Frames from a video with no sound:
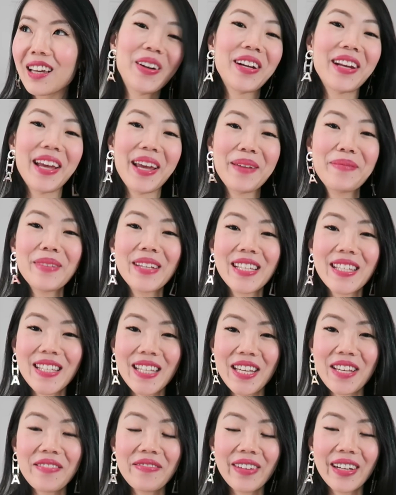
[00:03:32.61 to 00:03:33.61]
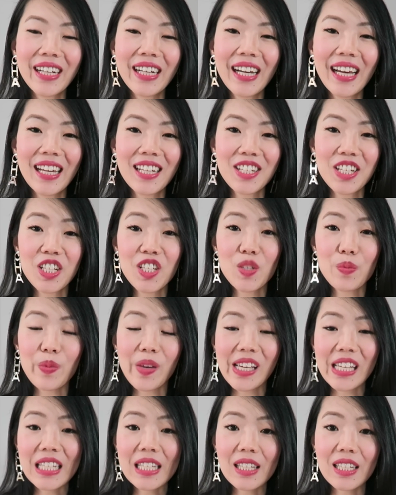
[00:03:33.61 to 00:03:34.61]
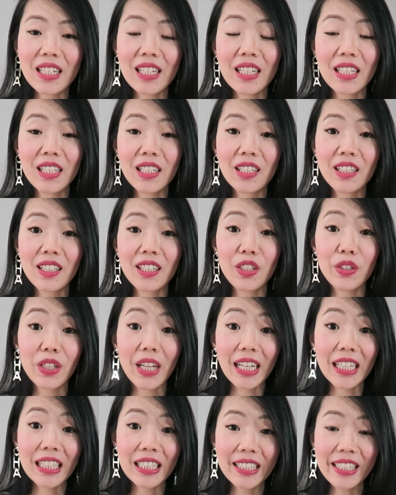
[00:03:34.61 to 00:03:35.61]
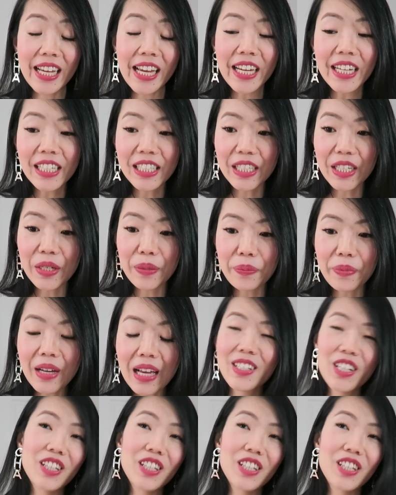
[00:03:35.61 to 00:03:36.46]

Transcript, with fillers: Her name is Eva, and she's based in the United Kingdom.